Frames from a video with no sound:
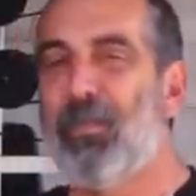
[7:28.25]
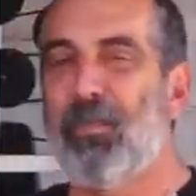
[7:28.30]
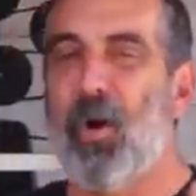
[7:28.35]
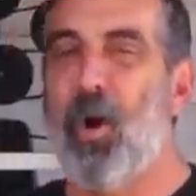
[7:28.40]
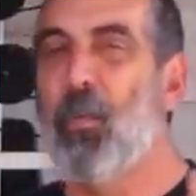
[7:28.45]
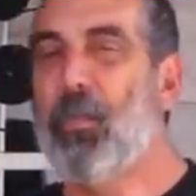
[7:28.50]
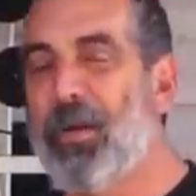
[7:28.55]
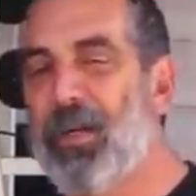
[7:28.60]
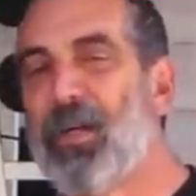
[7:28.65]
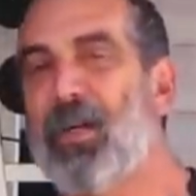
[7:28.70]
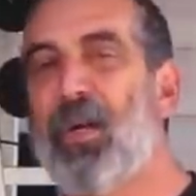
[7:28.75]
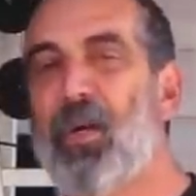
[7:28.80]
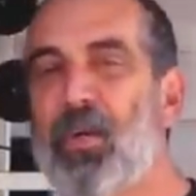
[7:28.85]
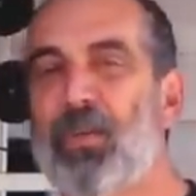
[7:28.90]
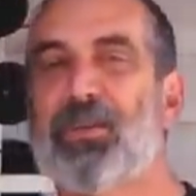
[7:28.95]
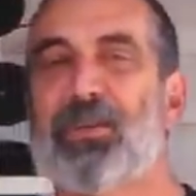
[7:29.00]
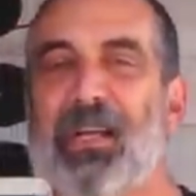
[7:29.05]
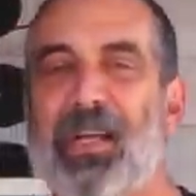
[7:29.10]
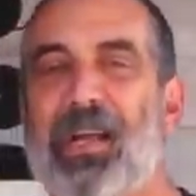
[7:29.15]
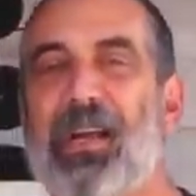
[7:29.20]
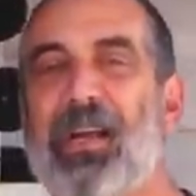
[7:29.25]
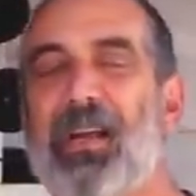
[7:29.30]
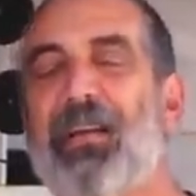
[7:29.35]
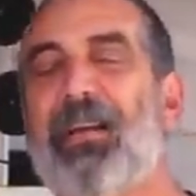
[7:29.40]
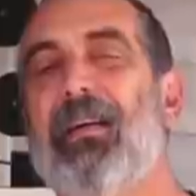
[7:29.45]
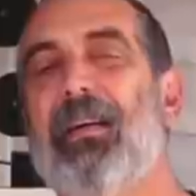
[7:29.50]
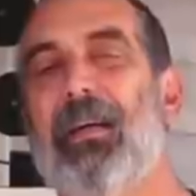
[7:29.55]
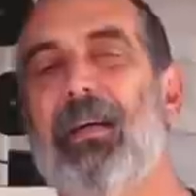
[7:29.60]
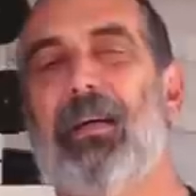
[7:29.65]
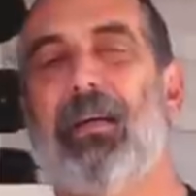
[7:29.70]
open close thing
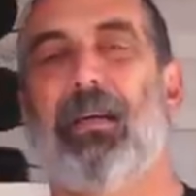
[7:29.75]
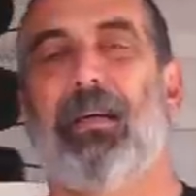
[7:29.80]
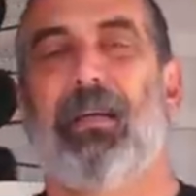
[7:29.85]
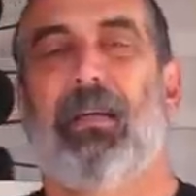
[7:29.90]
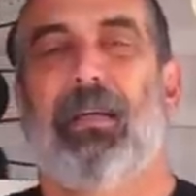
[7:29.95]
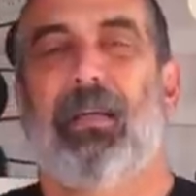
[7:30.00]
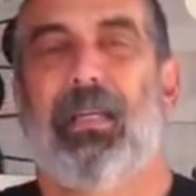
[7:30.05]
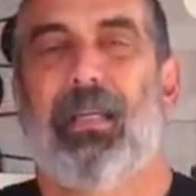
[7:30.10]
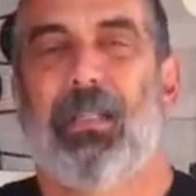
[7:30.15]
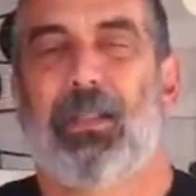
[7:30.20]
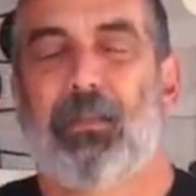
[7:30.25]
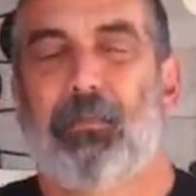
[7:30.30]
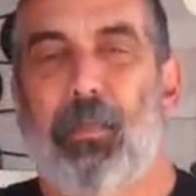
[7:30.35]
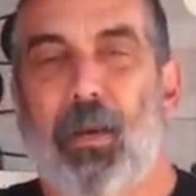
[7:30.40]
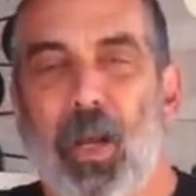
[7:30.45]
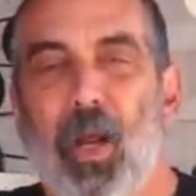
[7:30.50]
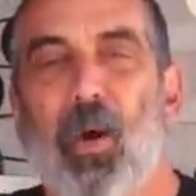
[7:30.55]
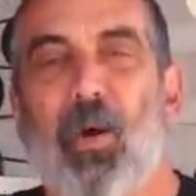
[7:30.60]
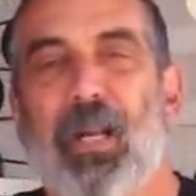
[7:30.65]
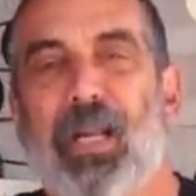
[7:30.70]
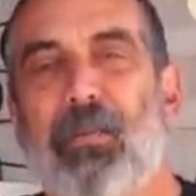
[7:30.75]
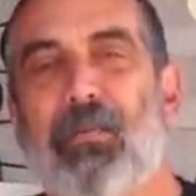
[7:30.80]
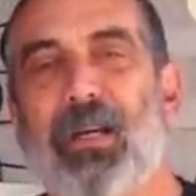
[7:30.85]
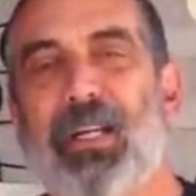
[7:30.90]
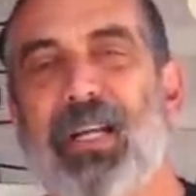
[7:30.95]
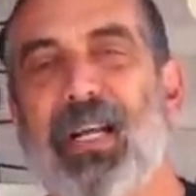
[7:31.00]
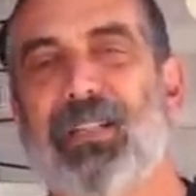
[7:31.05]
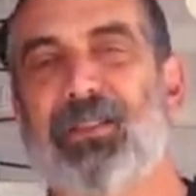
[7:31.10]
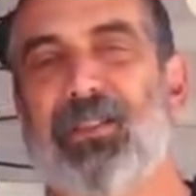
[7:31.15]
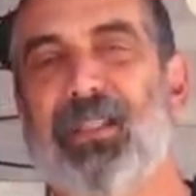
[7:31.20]
is baloney,
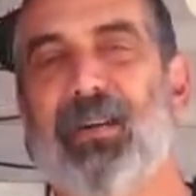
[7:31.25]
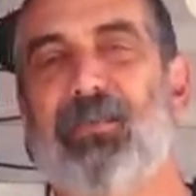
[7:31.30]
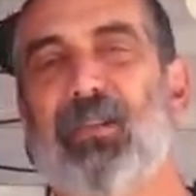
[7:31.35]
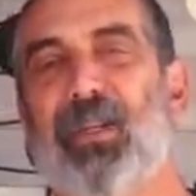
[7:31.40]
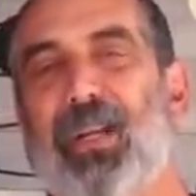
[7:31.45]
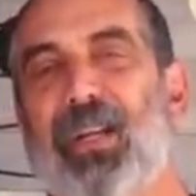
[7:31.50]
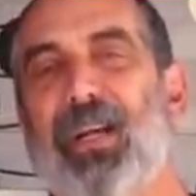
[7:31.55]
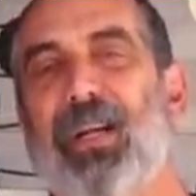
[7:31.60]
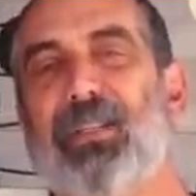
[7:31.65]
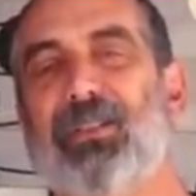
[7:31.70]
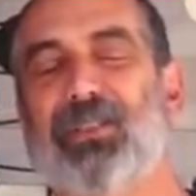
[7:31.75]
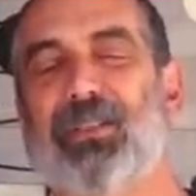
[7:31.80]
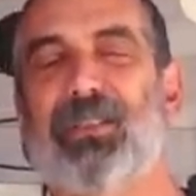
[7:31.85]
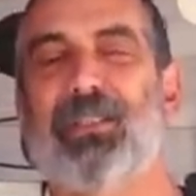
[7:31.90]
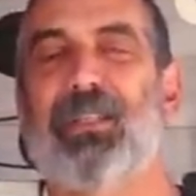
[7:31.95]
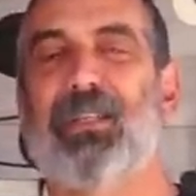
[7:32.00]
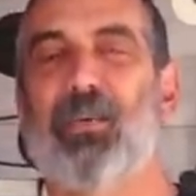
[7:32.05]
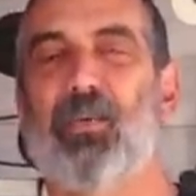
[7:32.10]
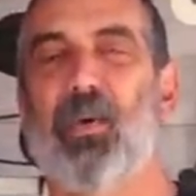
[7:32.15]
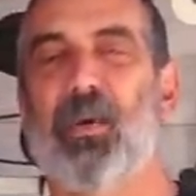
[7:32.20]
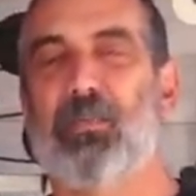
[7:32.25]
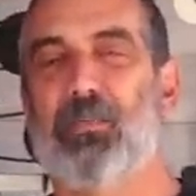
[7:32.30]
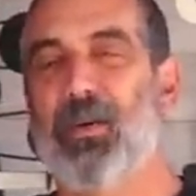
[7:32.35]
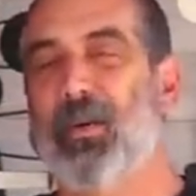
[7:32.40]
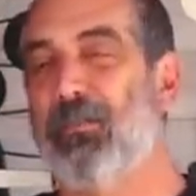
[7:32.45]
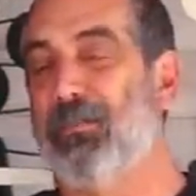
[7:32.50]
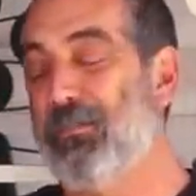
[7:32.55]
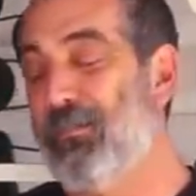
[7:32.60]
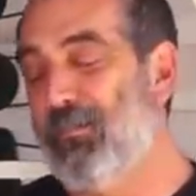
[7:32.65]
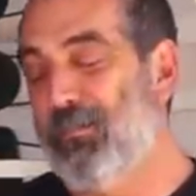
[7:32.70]
but that's nevertheless uh, what
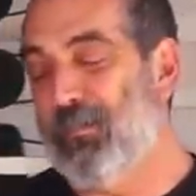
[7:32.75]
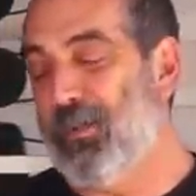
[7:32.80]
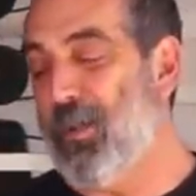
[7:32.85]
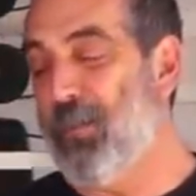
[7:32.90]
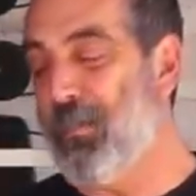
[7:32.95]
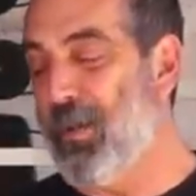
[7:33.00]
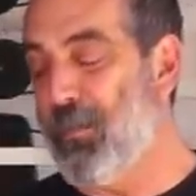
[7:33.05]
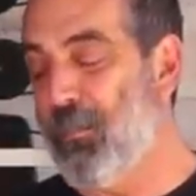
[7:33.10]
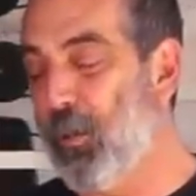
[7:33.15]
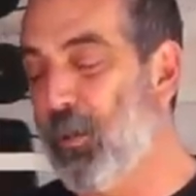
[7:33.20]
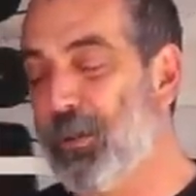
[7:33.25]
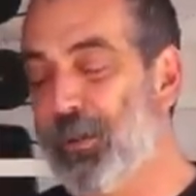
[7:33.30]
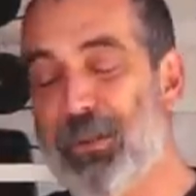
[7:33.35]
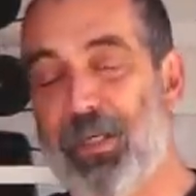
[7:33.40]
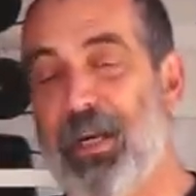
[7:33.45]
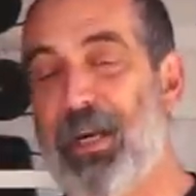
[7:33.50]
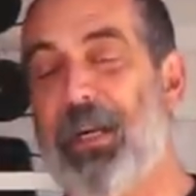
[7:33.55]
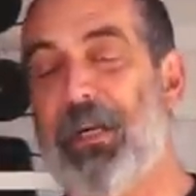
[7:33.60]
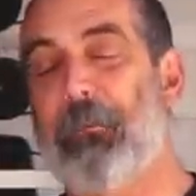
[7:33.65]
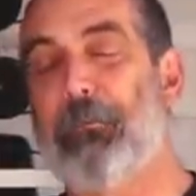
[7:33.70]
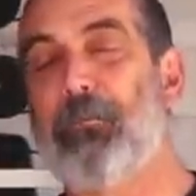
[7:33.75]
some people say.